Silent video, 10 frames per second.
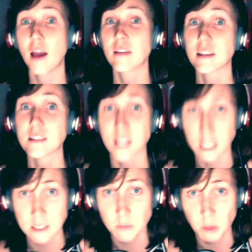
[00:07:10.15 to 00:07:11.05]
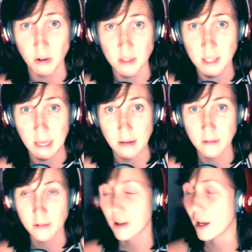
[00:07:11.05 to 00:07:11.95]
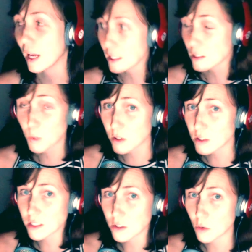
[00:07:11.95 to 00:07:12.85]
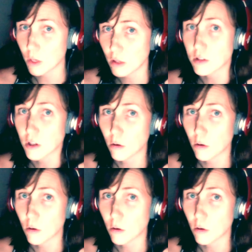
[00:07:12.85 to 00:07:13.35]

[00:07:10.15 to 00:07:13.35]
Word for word: think it's a conspiracy, and conspiracies are real too.